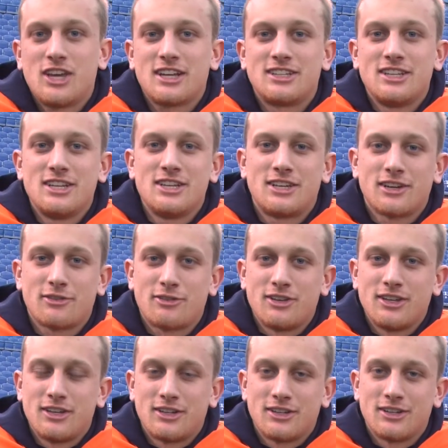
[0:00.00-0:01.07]
technique, I
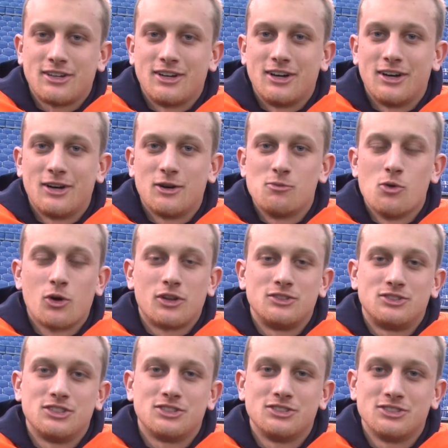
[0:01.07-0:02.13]
think, uh, more
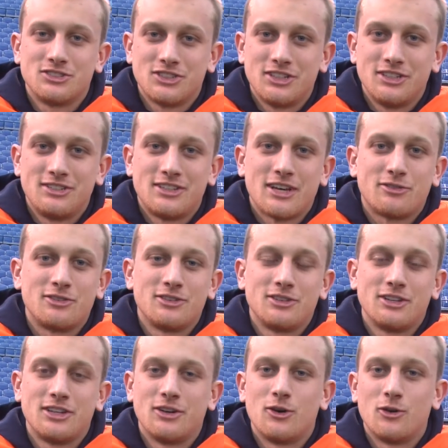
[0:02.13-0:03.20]
consistency,
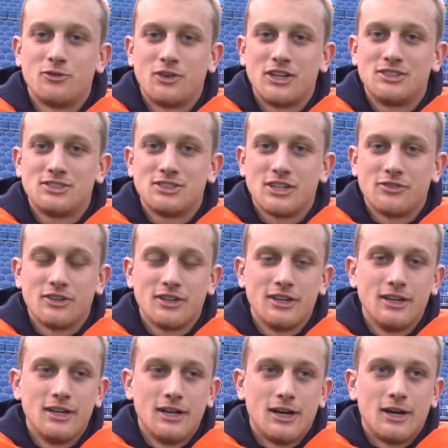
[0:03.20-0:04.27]
definitely in all phases of it,
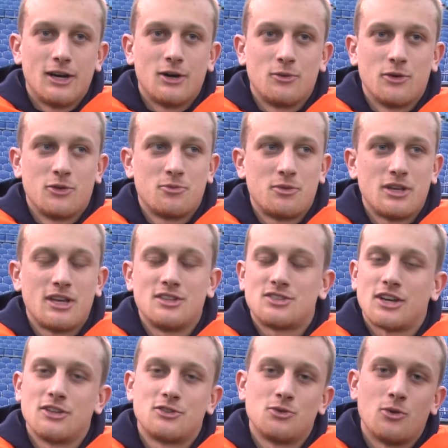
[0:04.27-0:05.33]
uh, whether it be
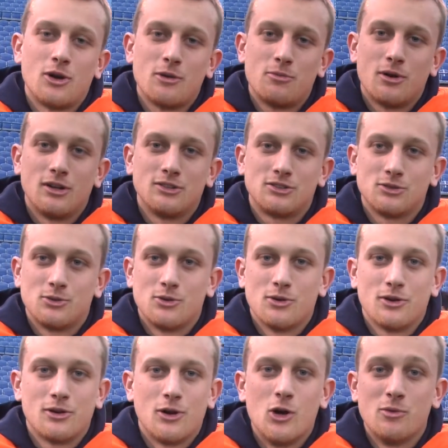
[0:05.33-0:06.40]
inside the 20 punts
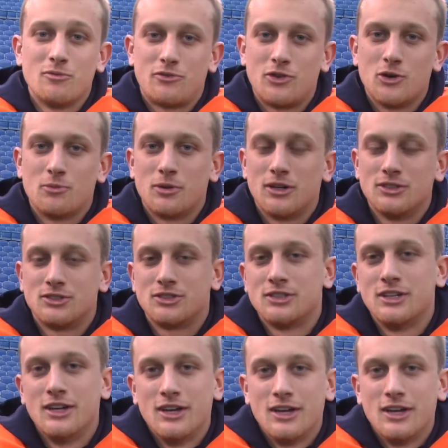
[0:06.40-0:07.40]
or open field punts.